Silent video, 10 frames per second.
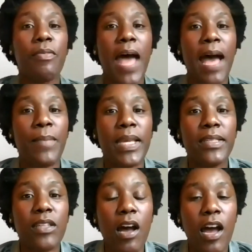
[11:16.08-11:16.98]
That
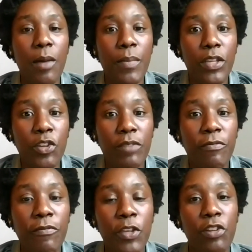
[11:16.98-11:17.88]
means you
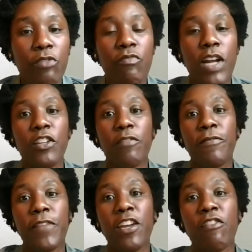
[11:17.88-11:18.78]
can run your
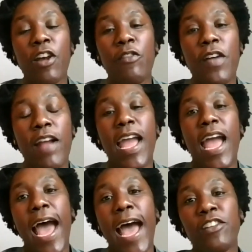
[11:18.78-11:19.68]
finger over it
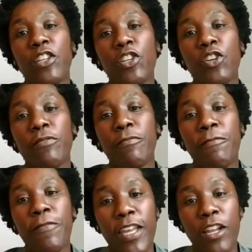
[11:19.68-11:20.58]
and you can
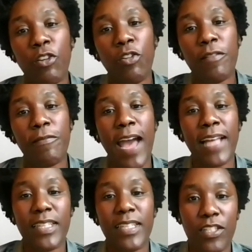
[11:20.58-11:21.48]
feel all the
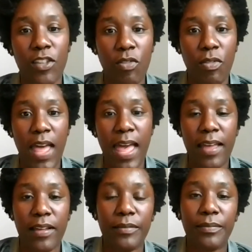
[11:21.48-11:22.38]
facets on there.